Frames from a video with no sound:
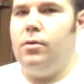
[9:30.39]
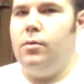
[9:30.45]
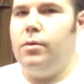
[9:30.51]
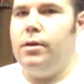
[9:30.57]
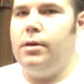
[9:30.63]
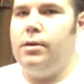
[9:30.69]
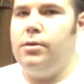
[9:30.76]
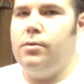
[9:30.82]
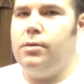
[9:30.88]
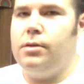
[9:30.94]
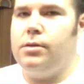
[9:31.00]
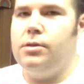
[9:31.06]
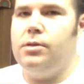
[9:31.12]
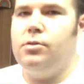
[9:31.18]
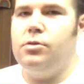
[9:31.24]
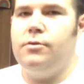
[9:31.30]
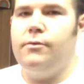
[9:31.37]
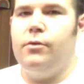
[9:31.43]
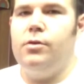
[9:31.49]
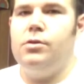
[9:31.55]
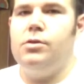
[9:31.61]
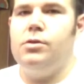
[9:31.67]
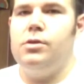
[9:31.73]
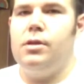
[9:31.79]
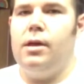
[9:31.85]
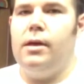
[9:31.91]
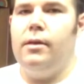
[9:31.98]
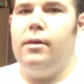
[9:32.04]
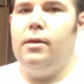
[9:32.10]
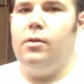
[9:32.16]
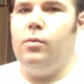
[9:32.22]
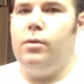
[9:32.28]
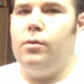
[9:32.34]
We're going to do the citrus first, and
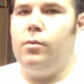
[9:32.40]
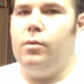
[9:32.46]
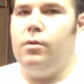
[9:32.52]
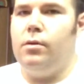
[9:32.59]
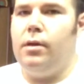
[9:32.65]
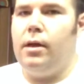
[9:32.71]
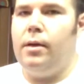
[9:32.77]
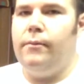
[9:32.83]
then we will